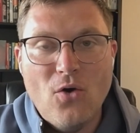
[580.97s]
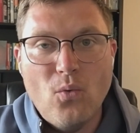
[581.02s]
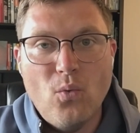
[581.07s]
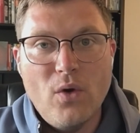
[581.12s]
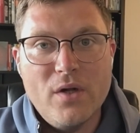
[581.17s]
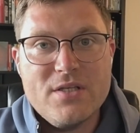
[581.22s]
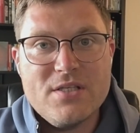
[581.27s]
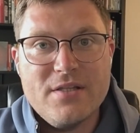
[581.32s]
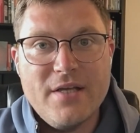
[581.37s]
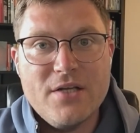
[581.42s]

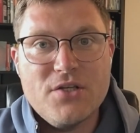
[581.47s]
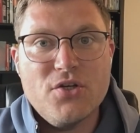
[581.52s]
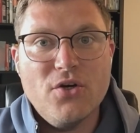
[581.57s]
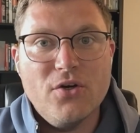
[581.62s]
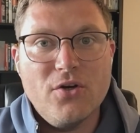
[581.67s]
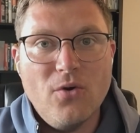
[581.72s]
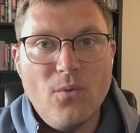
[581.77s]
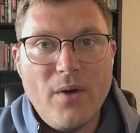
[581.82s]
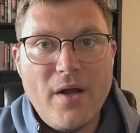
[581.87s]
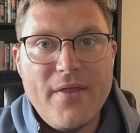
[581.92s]
Once they
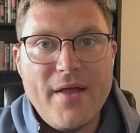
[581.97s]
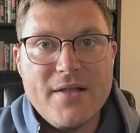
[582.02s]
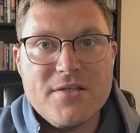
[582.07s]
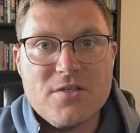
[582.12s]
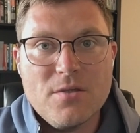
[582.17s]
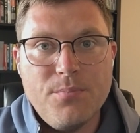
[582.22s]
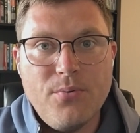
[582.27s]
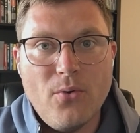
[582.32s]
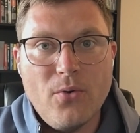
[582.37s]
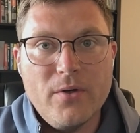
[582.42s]
took away that
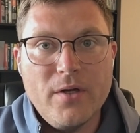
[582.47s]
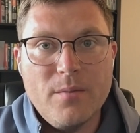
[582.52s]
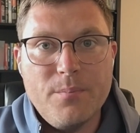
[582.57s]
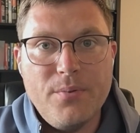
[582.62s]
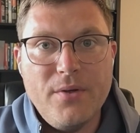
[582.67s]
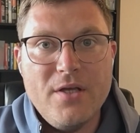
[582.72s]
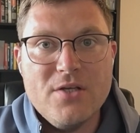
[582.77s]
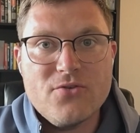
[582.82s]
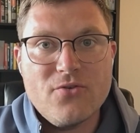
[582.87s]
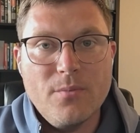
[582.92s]
supporting
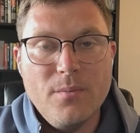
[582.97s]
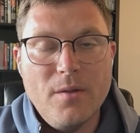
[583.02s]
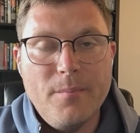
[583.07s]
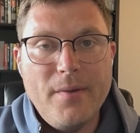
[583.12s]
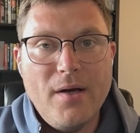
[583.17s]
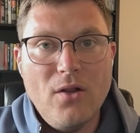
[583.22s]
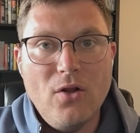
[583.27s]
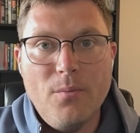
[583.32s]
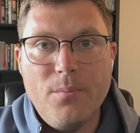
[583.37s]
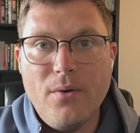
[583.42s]
piece from
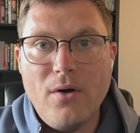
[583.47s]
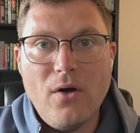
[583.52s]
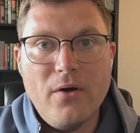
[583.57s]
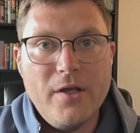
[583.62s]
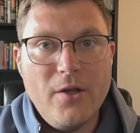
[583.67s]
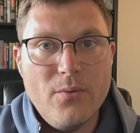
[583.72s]
LaMelo Ball,